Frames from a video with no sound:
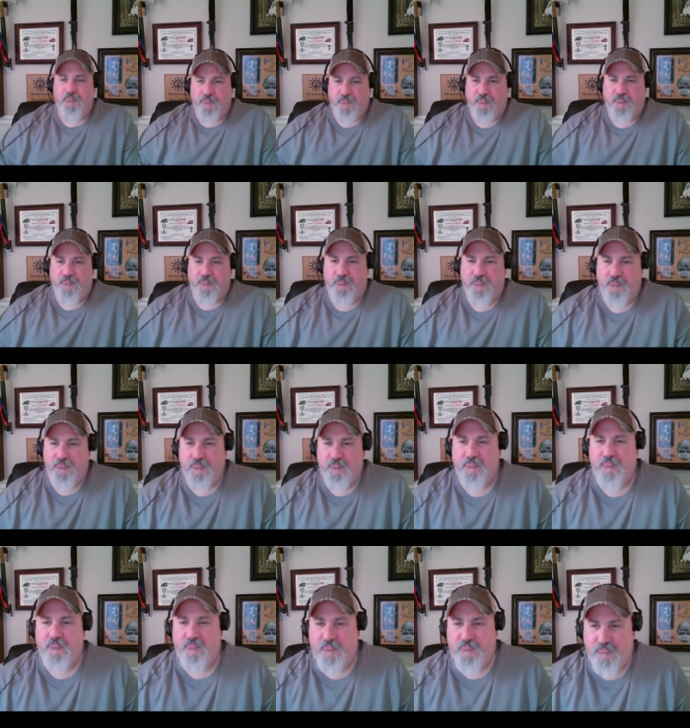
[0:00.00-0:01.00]
keep in touch,
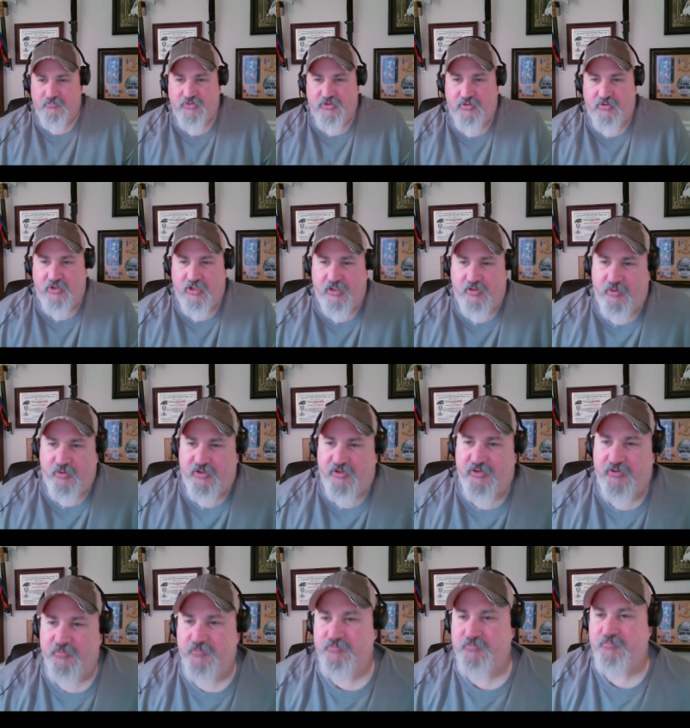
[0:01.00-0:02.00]
and um, hey, yeah, send
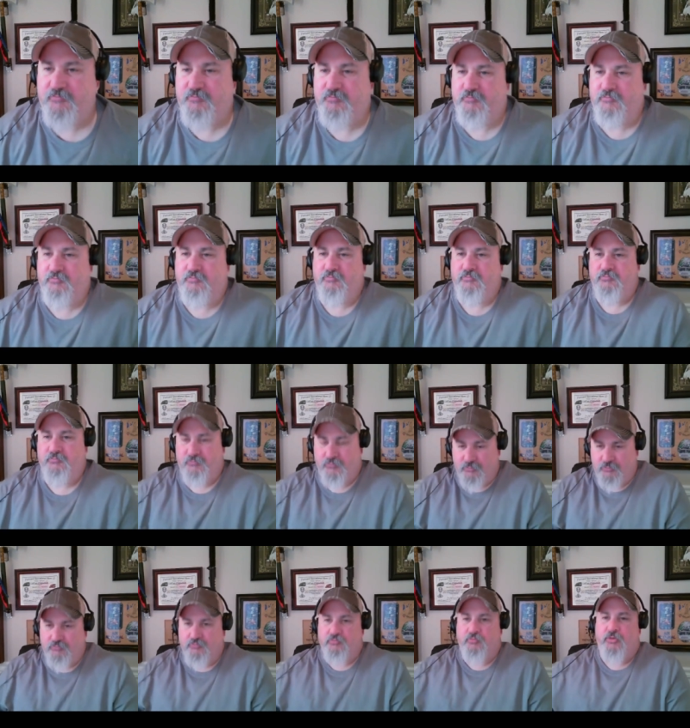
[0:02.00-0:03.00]
me that info about the um,